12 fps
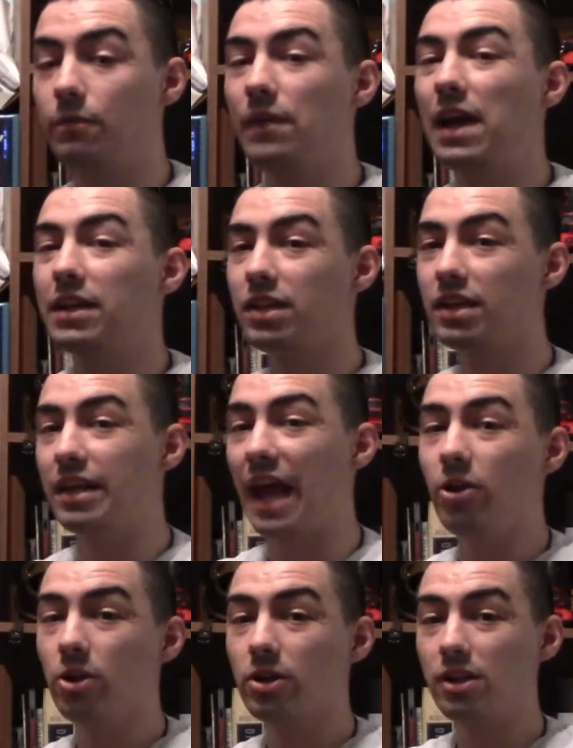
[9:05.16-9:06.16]
fact, the
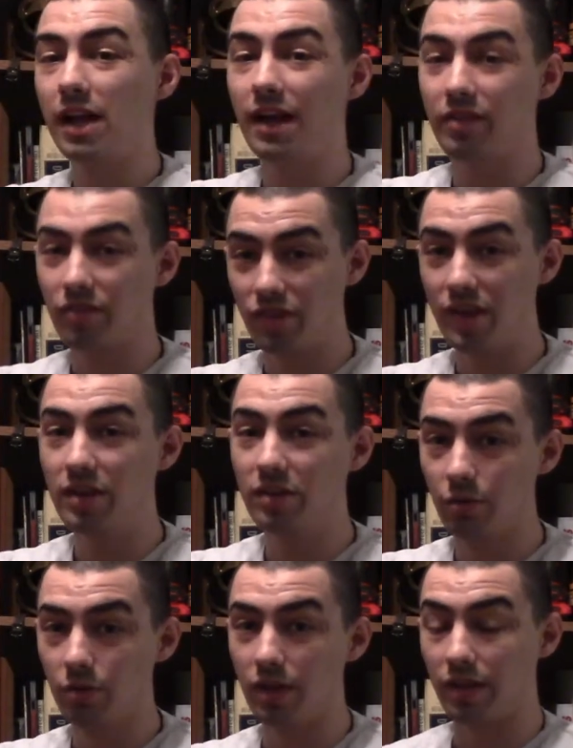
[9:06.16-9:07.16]
Galloglass did
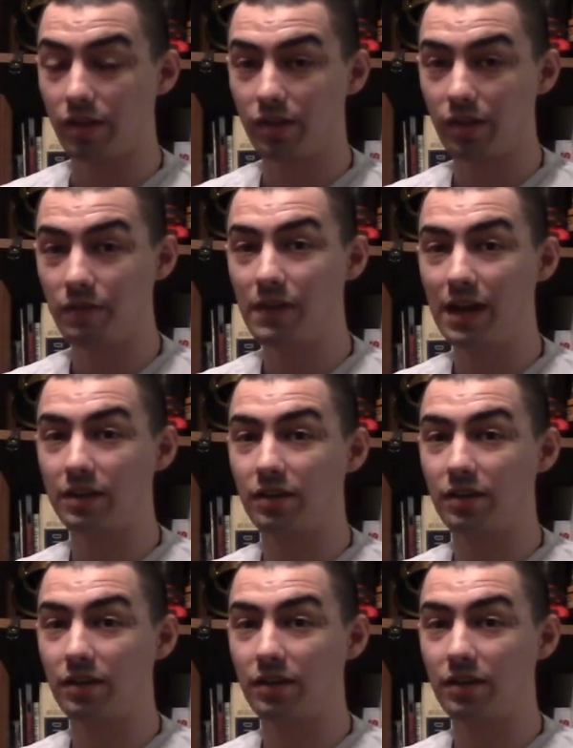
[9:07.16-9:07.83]
do this. In fact,